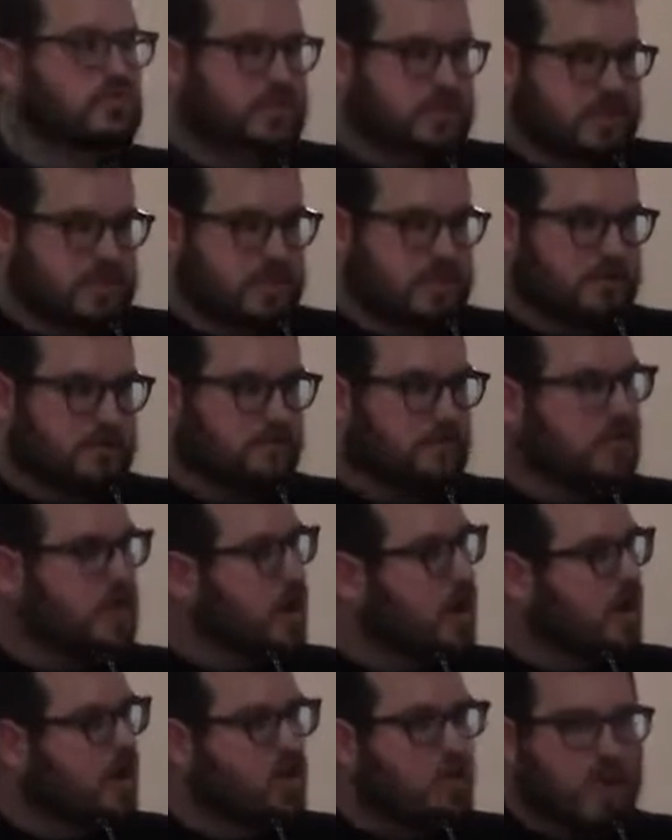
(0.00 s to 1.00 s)
received. We're
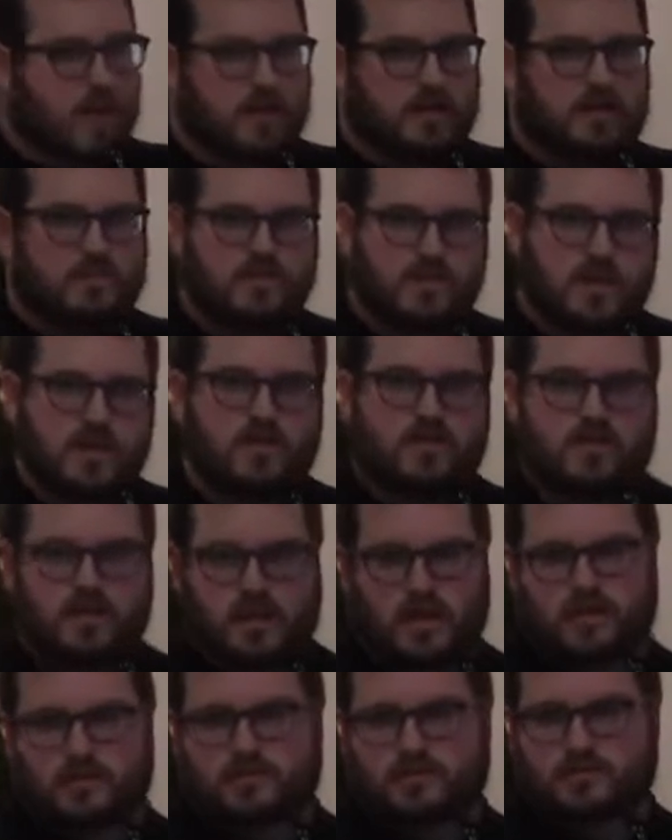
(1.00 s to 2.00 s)
not quite there
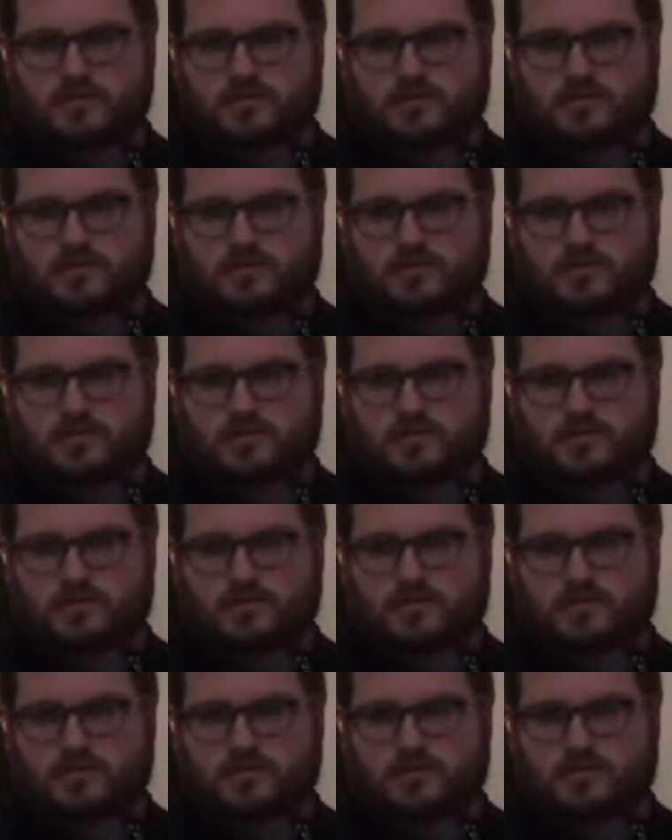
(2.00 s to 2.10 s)
yet.